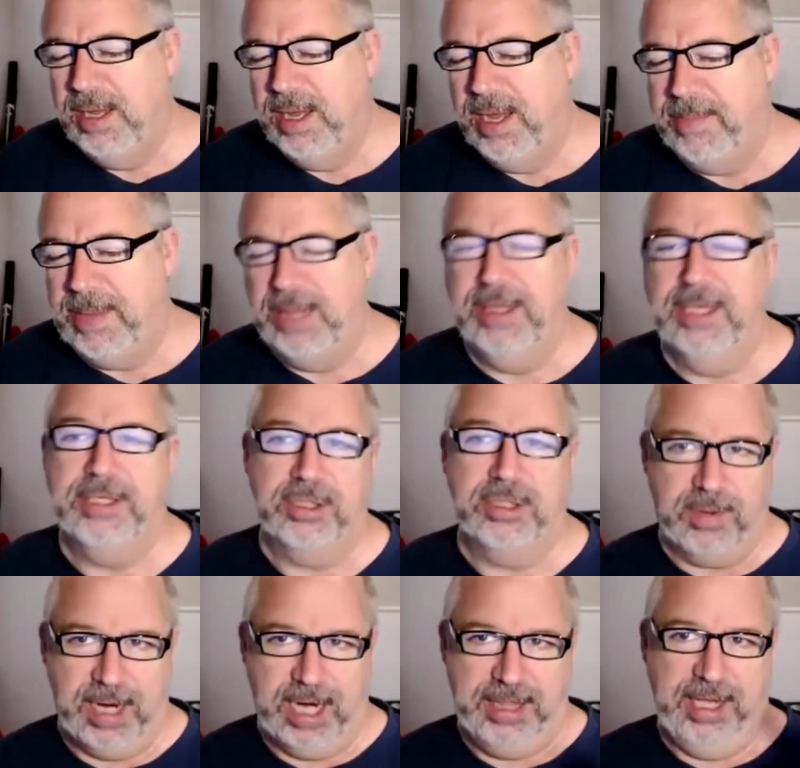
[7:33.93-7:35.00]
Um, and this is
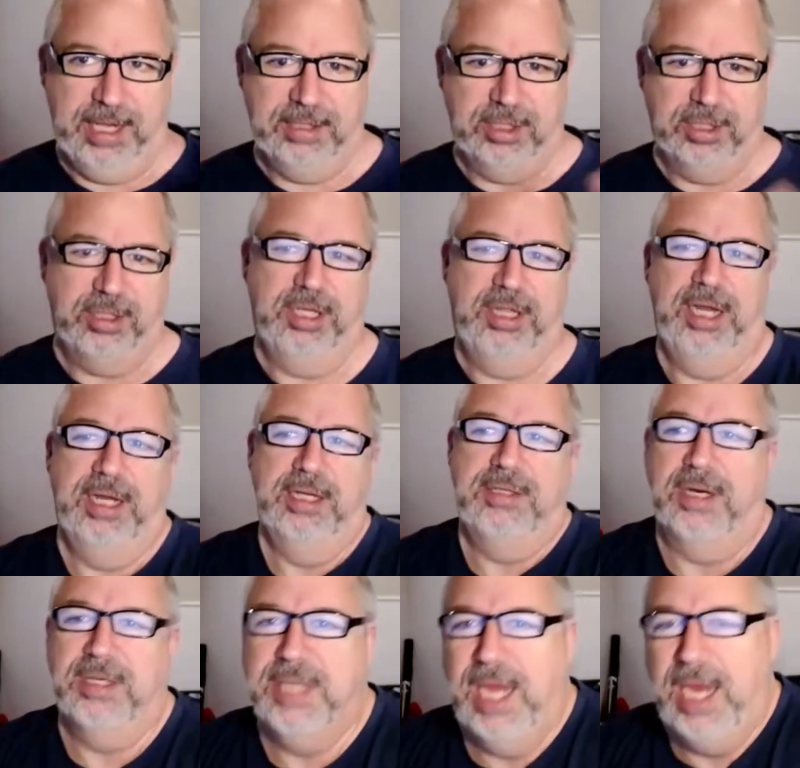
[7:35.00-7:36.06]
where I think it's a good thing to
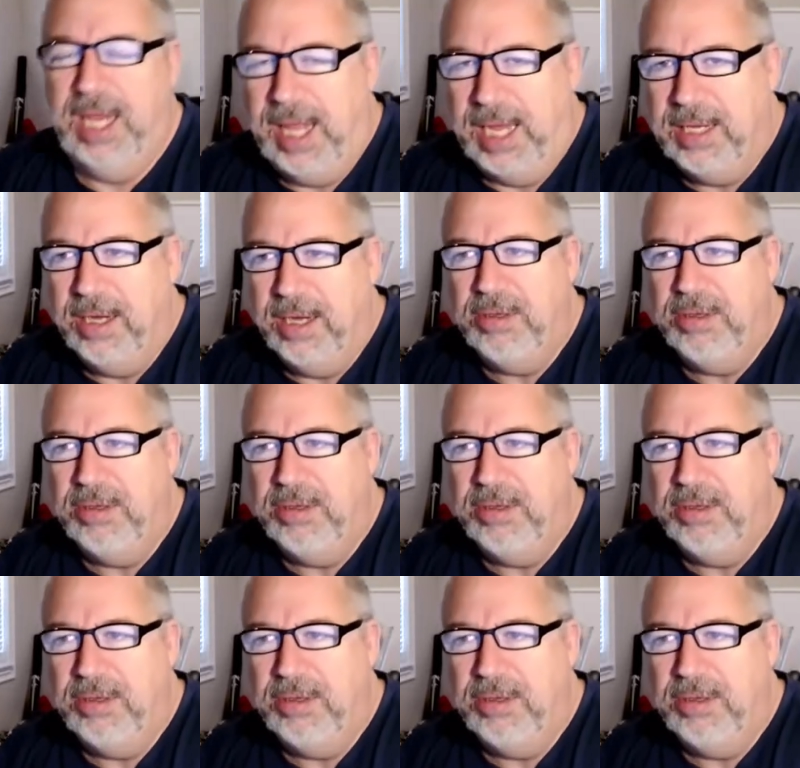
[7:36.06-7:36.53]
start saying like,